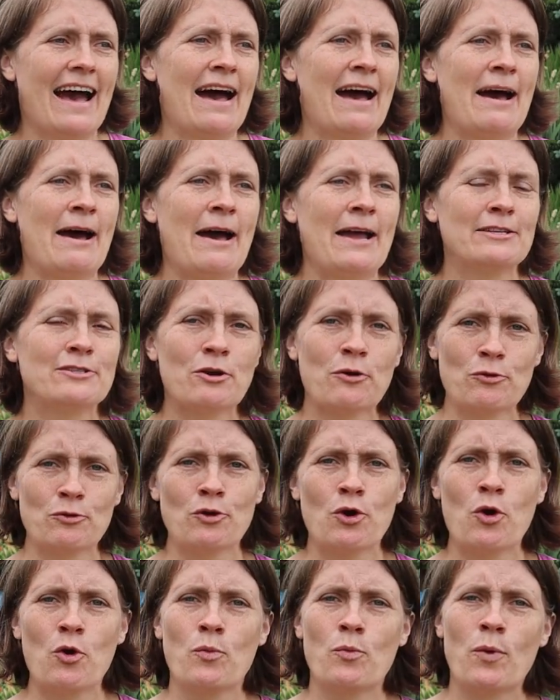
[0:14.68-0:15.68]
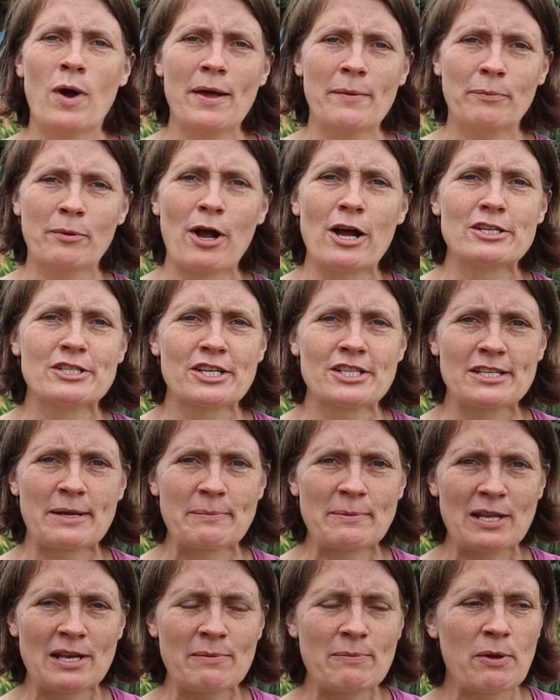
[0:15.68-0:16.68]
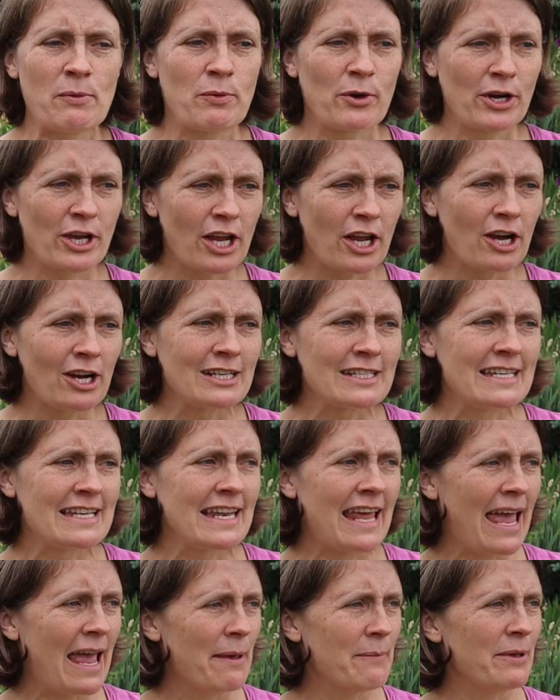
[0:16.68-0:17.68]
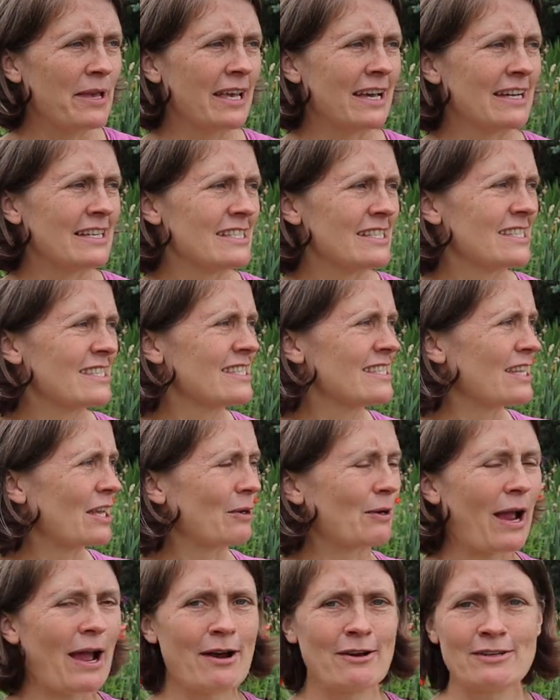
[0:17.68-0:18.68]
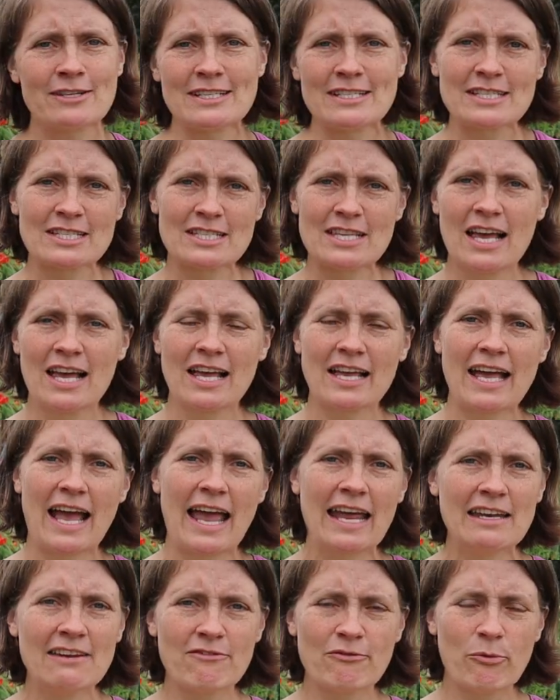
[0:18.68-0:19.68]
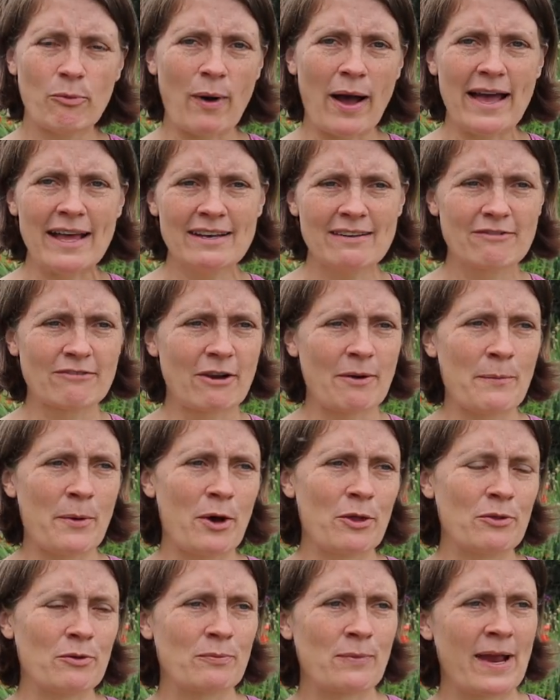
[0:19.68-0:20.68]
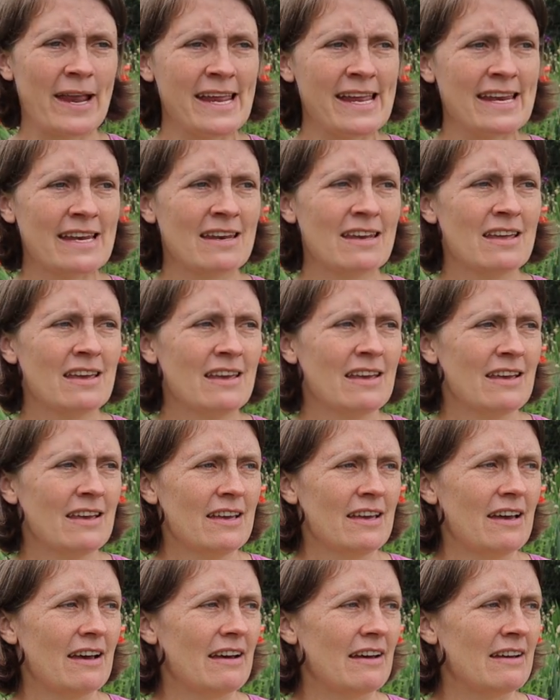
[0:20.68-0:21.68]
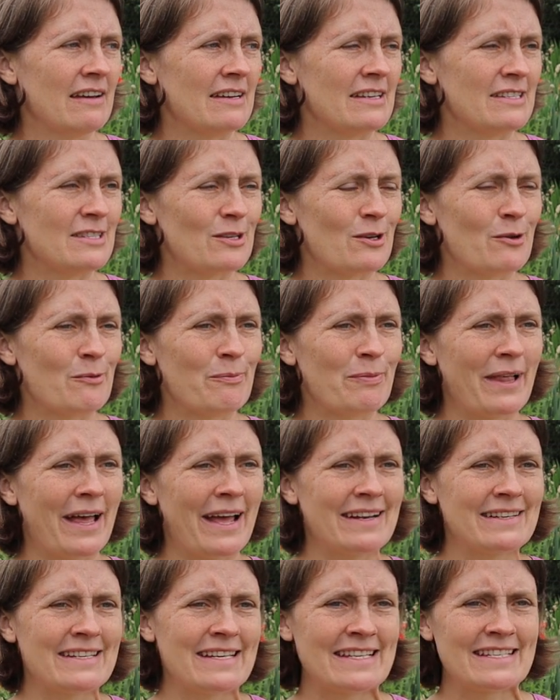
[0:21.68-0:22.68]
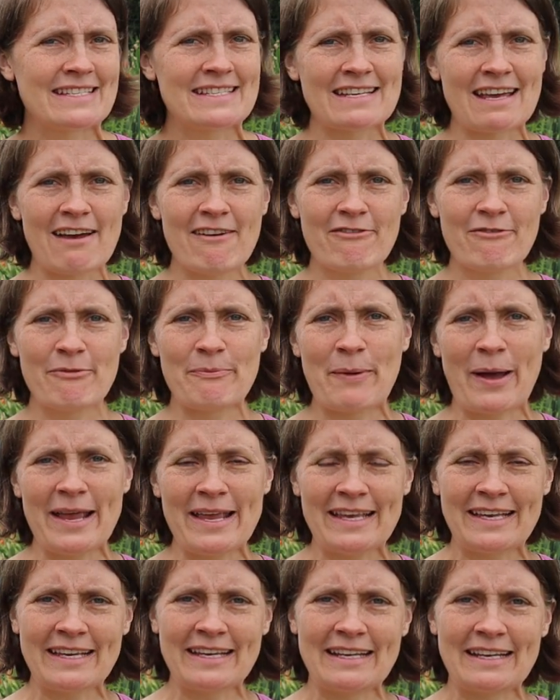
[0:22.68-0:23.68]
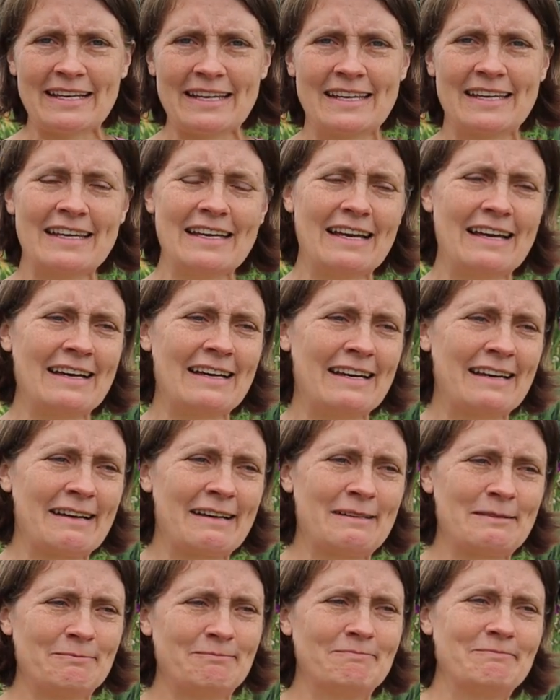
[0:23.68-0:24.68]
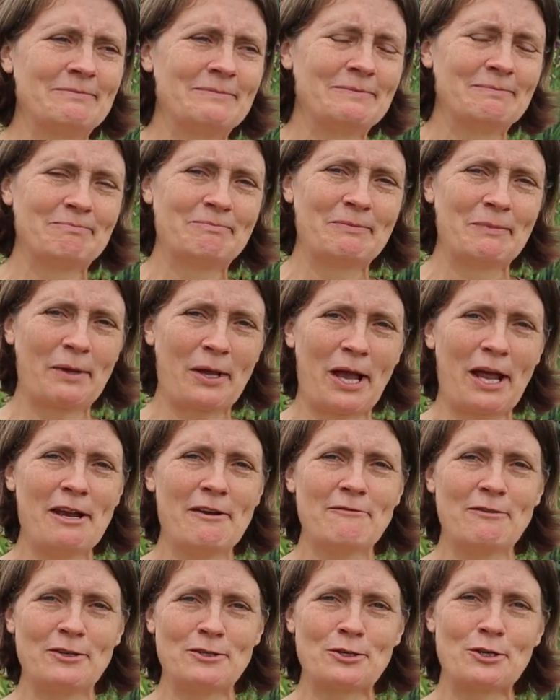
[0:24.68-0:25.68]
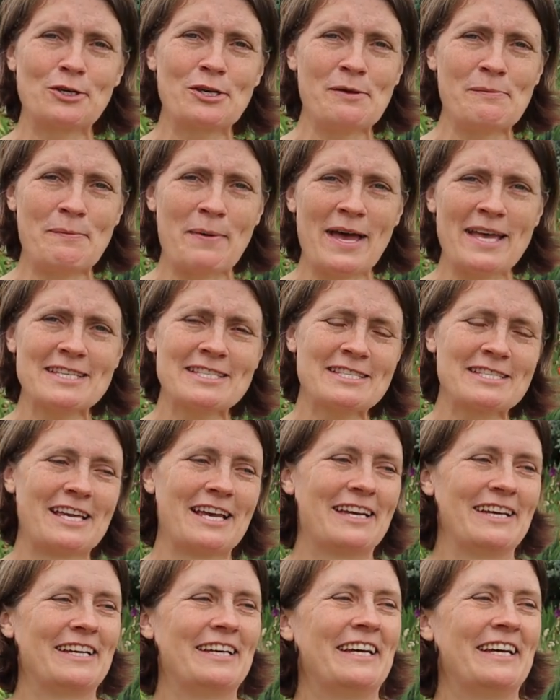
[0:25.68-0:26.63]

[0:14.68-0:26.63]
Uh, I don't know what project I'm going to be working on today because the ground is kind of wet from all the rain, uh, so planting stuff might get uh, kind of a dirty mess.